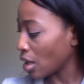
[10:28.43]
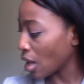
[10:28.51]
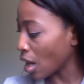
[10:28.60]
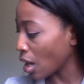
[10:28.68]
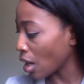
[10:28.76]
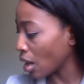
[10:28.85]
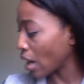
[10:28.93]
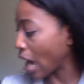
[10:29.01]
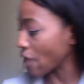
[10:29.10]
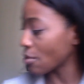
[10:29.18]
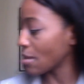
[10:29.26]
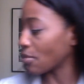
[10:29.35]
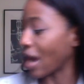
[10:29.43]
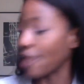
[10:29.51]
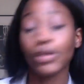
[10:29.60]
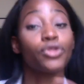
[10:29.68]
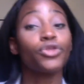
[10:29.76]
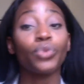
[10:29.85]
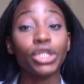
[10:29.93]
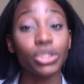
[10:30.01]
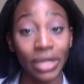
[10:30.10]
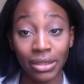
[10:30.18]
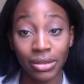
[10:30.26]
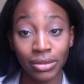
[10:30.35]
I remember having 3
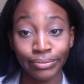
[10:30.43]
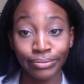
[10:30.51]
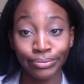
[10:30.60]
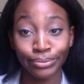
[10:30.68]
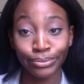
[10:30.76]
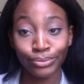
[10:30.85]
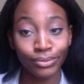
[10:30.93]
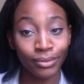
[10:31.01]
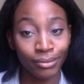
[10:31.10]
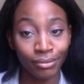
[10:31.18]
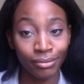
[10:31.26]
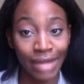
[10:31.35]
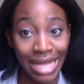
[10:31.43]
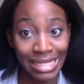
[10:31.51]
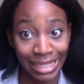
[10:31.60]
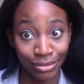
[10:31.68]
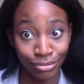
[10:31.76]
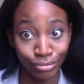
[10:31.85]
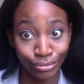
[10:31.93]
drinks. That's it.